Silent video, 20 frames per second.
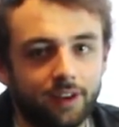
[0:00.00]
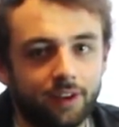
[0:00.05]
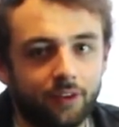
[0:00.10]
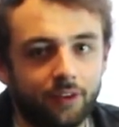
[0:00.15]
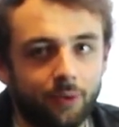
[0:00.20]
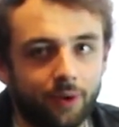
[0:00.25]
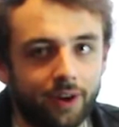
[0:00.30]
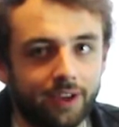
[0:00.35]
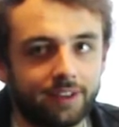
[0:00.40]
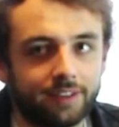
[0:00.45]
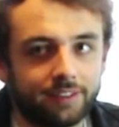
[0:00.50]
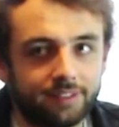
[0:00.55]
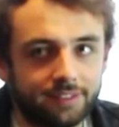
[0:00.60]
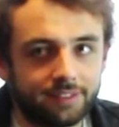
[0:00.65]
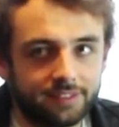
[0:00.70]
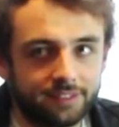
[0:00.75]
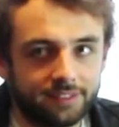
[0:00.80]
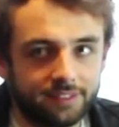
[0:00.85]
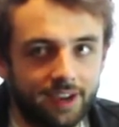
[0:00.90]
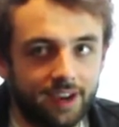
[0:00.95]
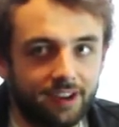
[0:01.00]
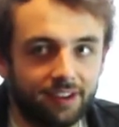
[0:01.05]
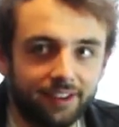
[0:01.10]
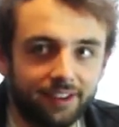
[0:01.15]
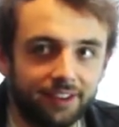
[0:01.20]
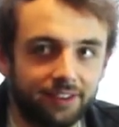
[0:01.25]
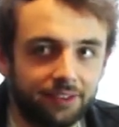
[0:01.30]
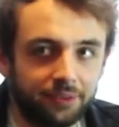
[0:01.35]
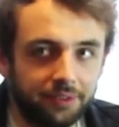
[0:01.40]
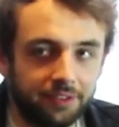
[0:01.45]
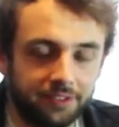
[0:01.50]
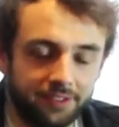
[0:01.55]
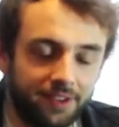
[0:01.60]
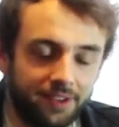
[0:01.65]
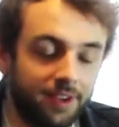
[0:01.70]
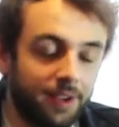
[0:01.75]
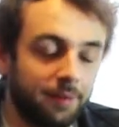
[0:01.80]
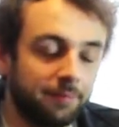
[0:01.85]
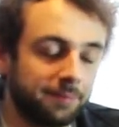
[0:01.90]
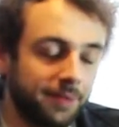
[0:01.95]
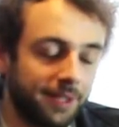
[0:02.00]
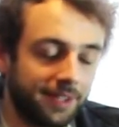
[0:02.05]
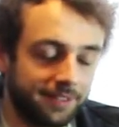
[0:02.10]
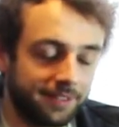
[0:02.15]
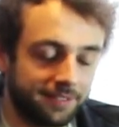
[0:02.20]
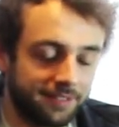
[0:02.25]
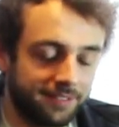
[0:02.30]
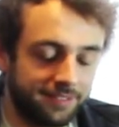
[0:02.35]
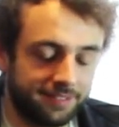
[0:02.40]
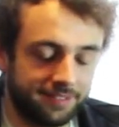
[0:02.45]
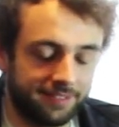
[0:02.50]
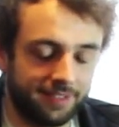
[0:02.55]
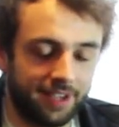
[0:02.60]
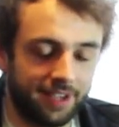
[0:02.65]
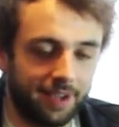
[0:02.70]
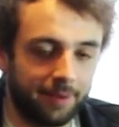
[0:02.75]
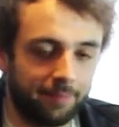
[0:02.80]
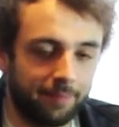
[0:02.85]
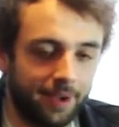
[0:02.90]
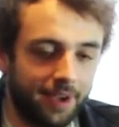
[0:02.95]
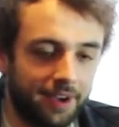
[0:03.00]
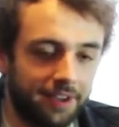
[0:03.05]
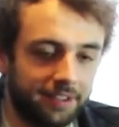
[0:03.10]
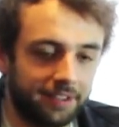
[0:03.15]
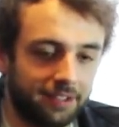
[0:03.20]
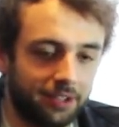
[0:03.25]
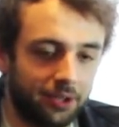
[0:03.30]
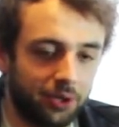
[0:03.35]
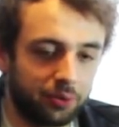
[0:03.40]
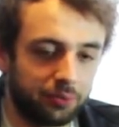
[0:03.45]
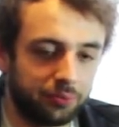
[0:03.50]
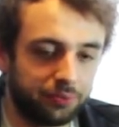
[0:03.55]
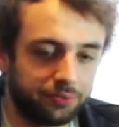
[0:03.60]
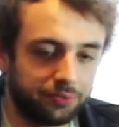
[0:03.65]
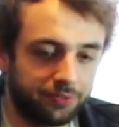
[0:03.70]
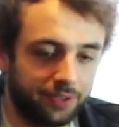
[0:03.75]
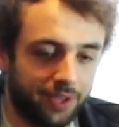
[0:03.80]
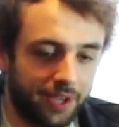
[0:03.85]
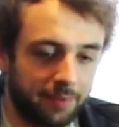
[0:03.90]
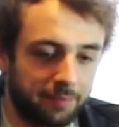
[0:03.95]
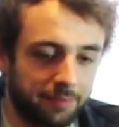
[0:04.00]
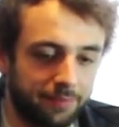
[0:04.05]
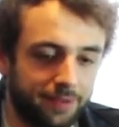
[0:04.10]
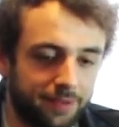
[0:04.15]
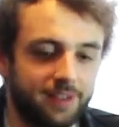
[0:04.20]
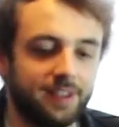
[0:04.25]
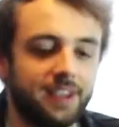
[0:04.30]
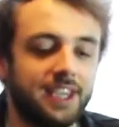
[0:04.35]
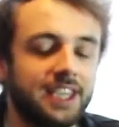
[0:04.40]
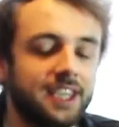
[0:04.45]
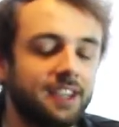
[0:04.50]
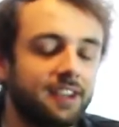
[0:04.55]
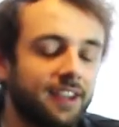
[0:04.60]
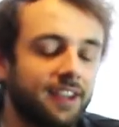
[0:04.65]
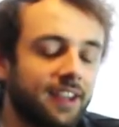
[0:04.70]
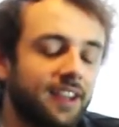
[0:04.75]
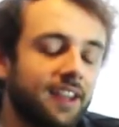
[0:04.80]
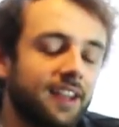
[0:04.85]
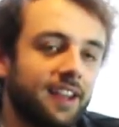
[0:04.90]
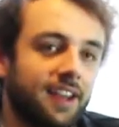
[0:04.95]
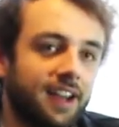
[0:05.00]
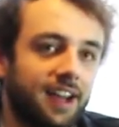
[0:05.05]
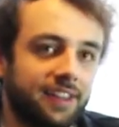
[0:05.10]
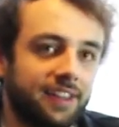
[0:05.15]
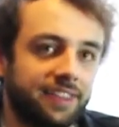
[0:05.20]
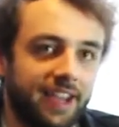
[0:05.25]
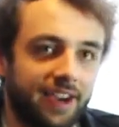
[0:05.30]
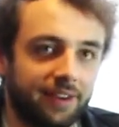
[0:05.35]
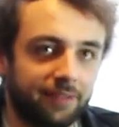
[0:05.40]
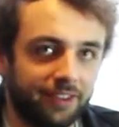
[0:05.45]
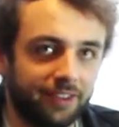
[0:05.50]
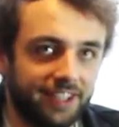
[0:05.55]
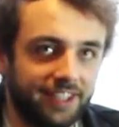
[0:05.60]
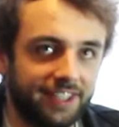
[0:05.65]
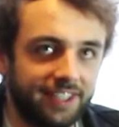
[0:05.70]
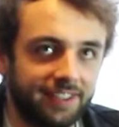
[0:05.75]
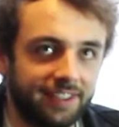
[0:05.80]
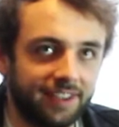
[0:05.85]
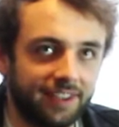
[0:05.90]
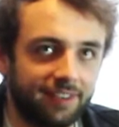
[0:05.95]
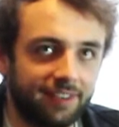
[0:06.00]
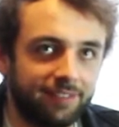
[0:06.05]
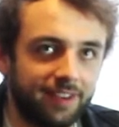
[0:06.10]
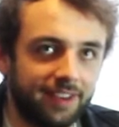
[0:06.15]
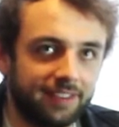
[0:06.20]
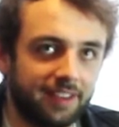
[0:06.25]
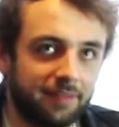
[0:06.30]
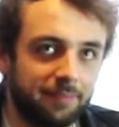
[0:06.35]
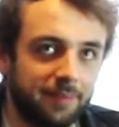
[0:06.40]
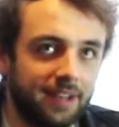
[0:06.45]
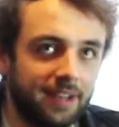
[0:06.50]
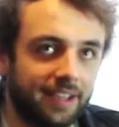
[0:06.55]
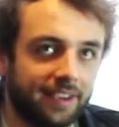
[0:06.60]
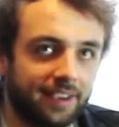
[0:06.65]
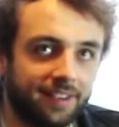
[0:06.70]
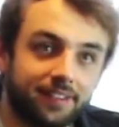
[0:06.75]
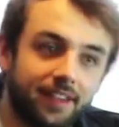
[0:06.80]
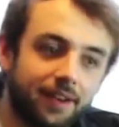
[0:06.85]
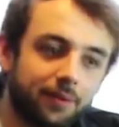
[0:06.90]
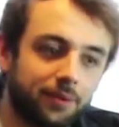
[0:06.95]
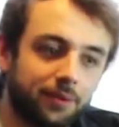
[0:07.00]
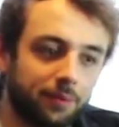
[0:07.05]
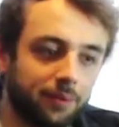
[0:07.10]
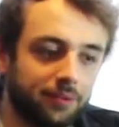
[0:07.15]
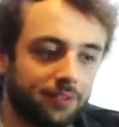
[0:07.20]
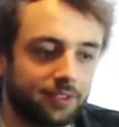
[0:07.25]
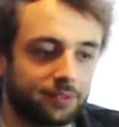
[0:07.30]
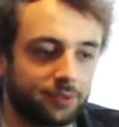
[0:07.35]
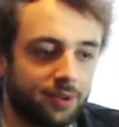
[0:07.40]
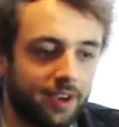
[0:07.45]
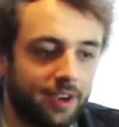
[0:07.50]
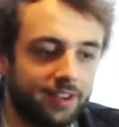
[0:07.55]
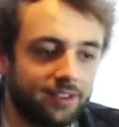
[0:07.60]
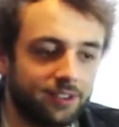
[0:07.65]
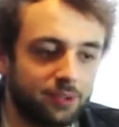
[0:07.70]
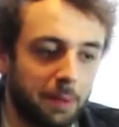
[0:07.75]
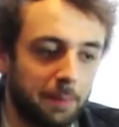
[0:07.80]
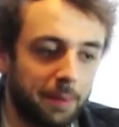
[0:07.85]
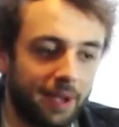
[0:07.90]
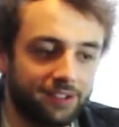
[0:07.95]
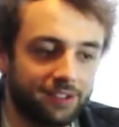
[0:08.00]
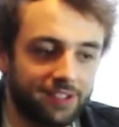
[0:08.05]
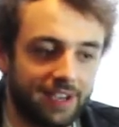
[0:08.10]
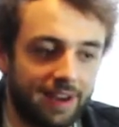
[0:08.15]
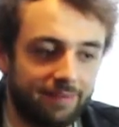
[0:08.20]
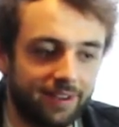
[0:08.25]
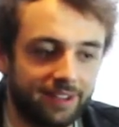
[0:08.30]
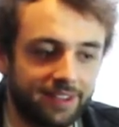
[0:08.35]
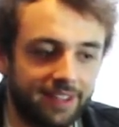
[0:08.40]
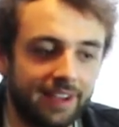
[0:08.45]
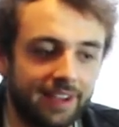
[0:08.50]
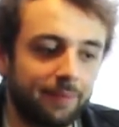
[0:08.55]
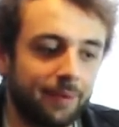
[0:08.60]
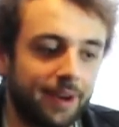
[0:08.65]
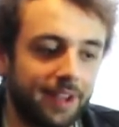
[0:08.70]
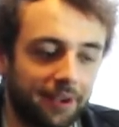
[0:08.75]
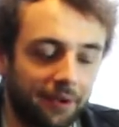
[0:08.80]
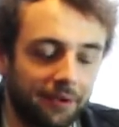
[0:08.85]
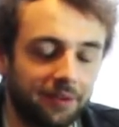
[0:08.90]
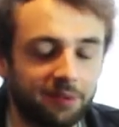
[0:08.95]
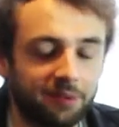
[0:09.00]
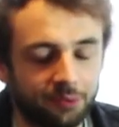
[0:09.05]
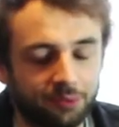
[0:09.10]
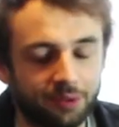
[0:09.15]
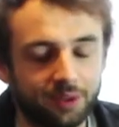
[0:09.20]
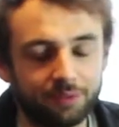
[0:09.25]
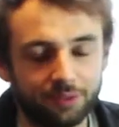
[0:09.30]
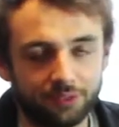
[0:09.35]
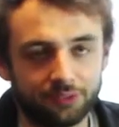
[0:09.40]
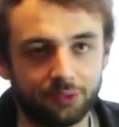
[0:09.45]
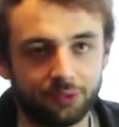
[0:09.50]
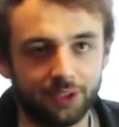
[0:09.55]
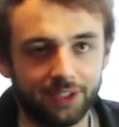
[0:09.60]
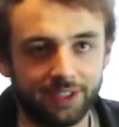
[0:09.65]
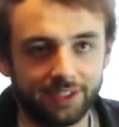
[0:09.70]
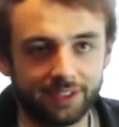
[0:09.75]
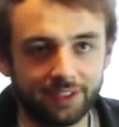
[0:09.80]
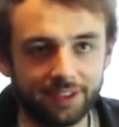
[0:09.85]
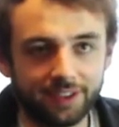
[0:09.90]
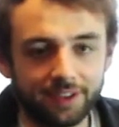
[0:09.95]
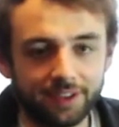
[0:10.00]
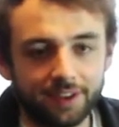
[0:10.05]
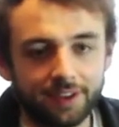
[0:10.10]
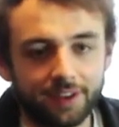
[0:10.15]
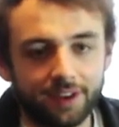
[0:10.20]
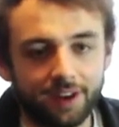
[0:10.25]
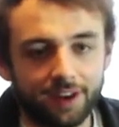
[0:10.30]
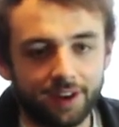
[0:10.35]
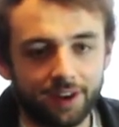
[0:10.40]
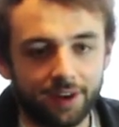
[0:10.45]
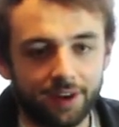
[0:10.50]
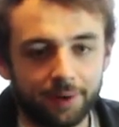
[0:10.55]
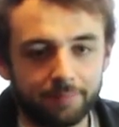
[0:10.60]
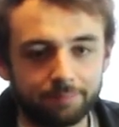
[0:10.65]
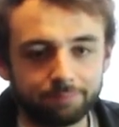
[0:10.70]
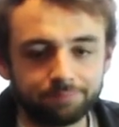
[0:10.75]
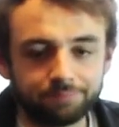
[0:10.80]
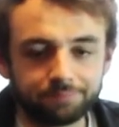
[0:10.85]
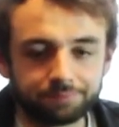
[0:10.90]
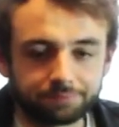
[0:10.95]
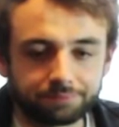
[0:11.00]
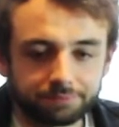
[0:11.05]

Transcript: quite tired all the time, and I had a lot of fatigue, and that really affected me, like, because I would always like try and do my best at everything, and when I couldn't, it was really frustrating. And